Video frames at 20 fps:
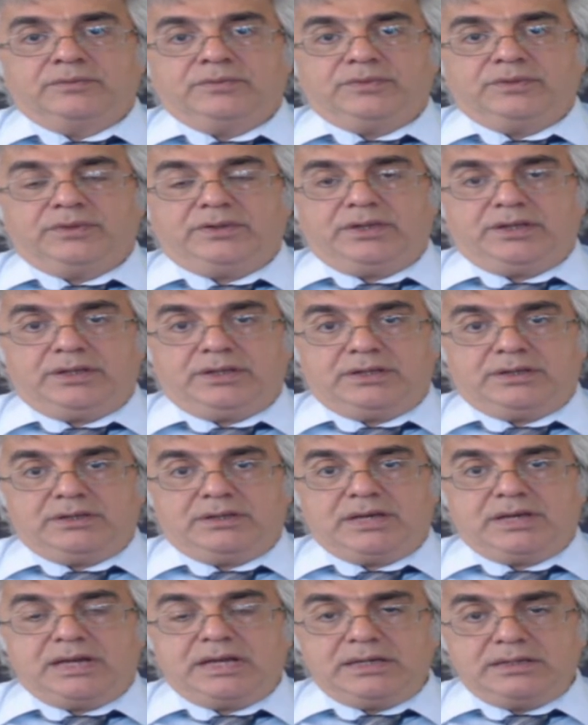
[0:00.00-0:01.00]
the
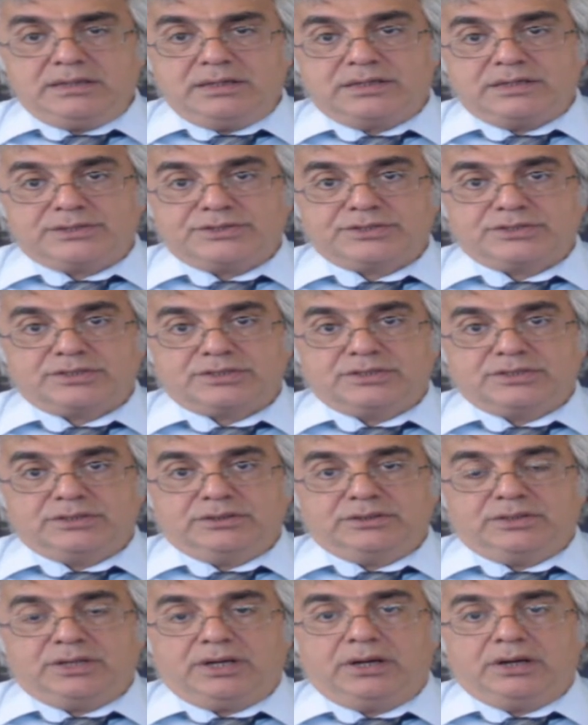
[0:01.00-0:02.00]
endless,
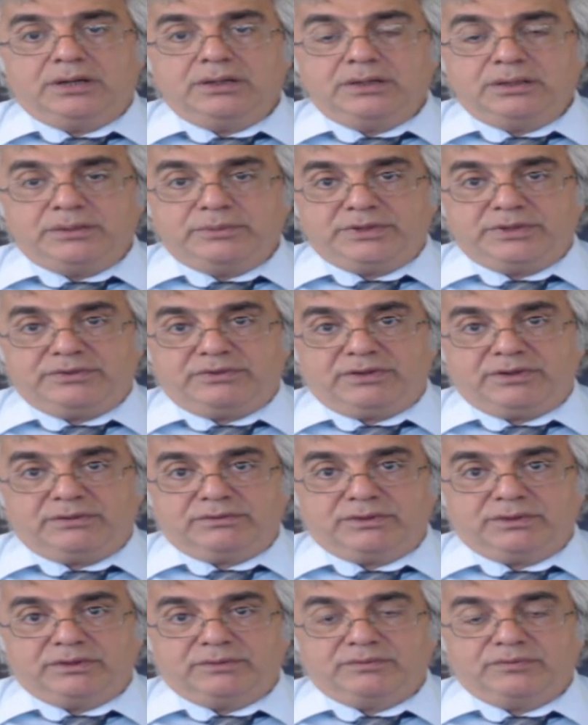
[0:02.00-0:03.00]
the unlimited,
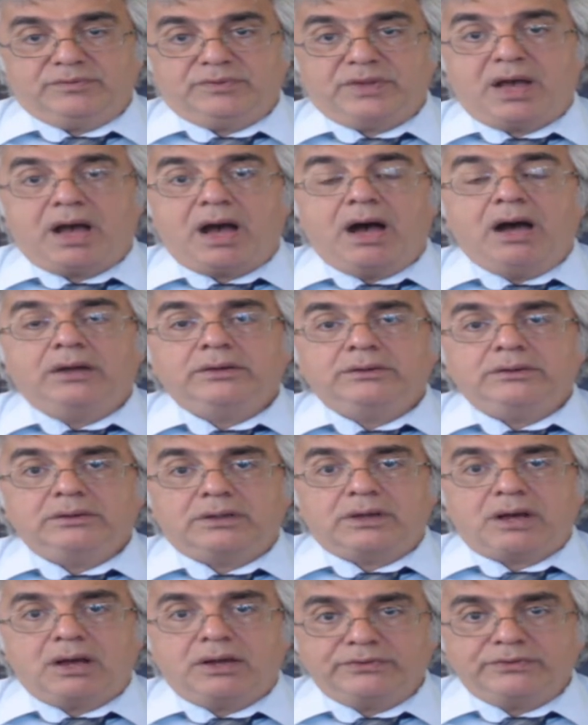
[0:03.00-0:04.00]
the
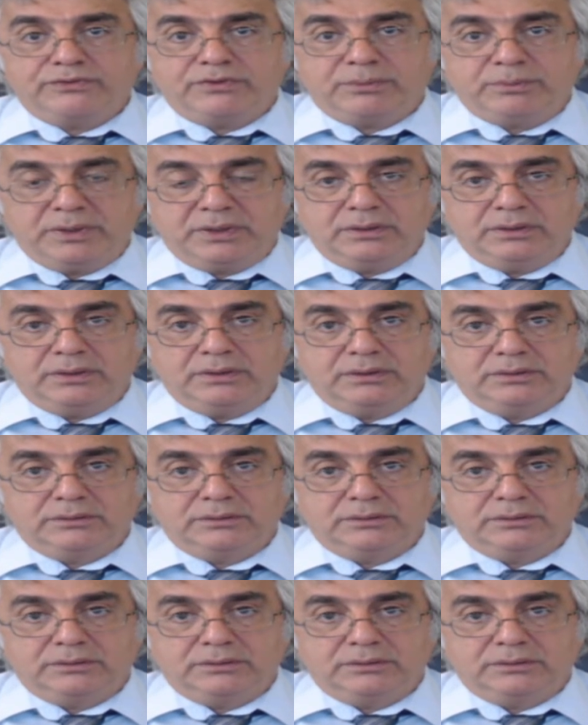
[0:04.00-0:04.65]
uncountable